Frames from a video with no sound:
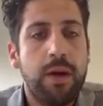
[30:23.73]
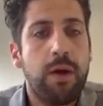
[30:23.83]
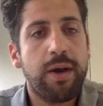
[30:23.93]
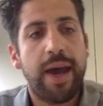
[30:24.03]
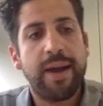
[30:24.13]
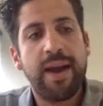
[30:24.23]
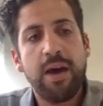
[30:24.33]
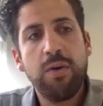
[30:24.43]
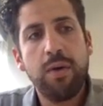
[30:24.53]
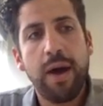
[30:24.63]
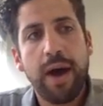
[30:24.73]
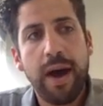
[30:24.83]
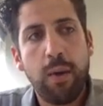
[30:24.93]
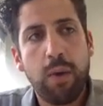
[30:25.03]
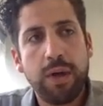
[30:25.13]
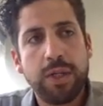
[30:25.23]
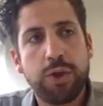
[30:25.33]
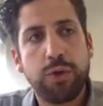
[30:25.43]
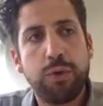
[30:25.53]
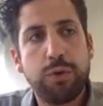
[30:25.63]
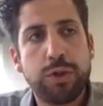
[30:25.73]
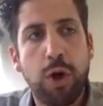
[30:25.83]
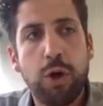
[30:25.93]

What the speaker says: Okay, now I want to introduce